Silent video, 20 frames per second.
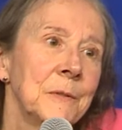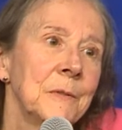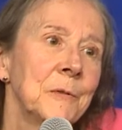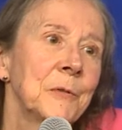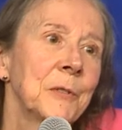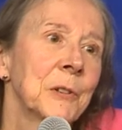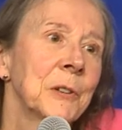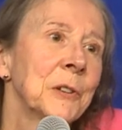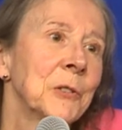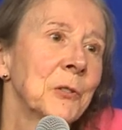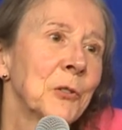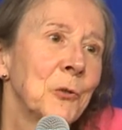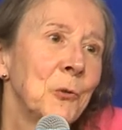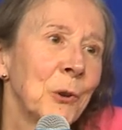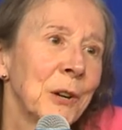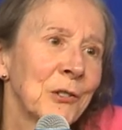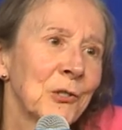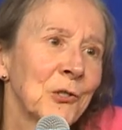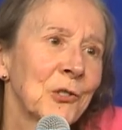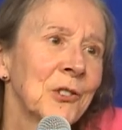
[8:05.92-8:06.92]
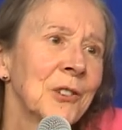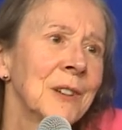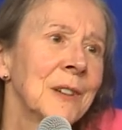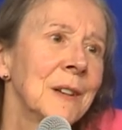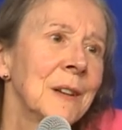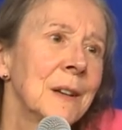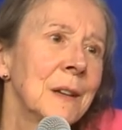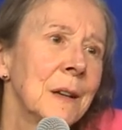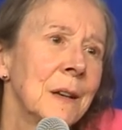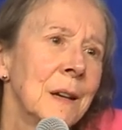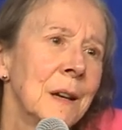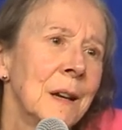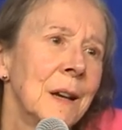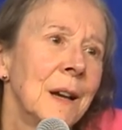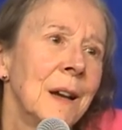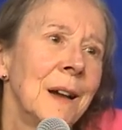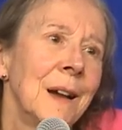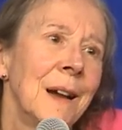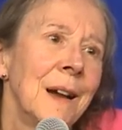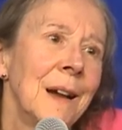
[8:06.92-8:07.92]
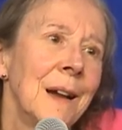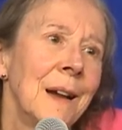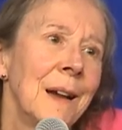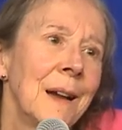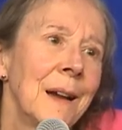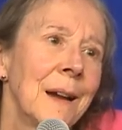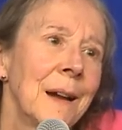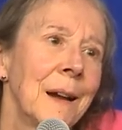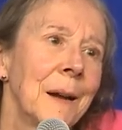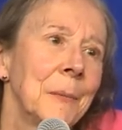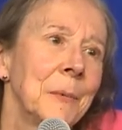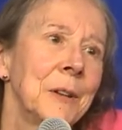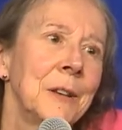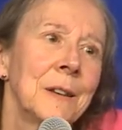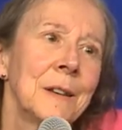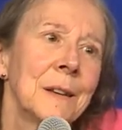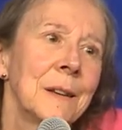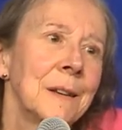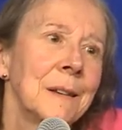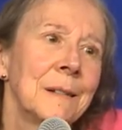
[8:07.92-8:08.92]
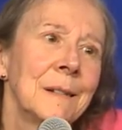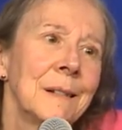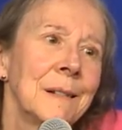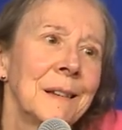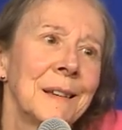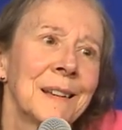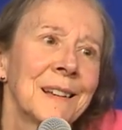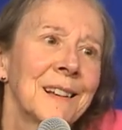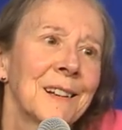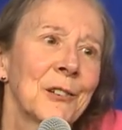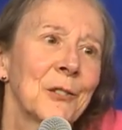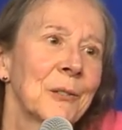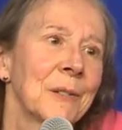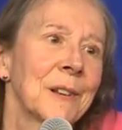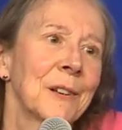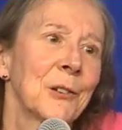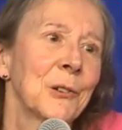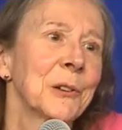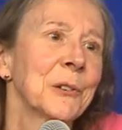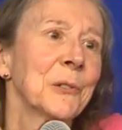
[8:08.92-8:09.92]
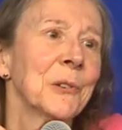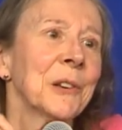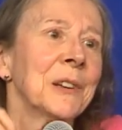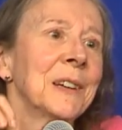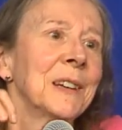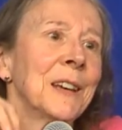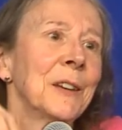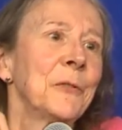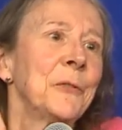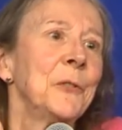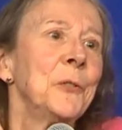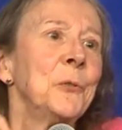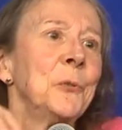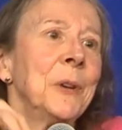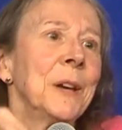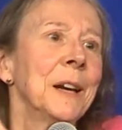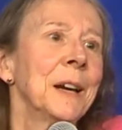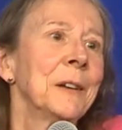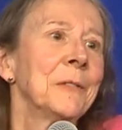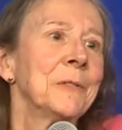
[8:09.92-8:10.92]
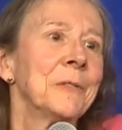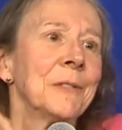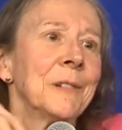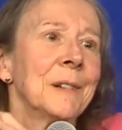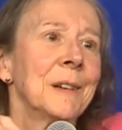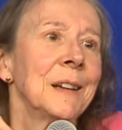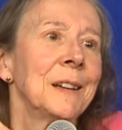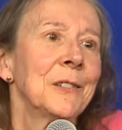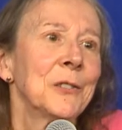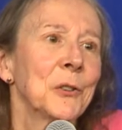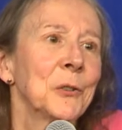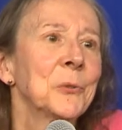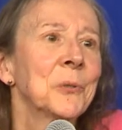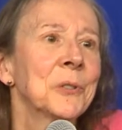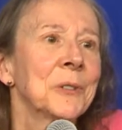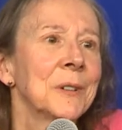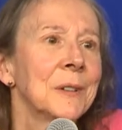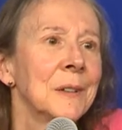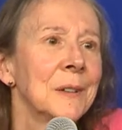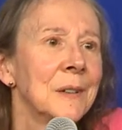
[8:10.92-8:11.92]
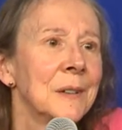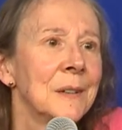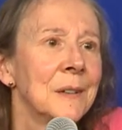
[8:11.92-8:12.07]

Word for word: very good question. I mean, clearly, if you have a token,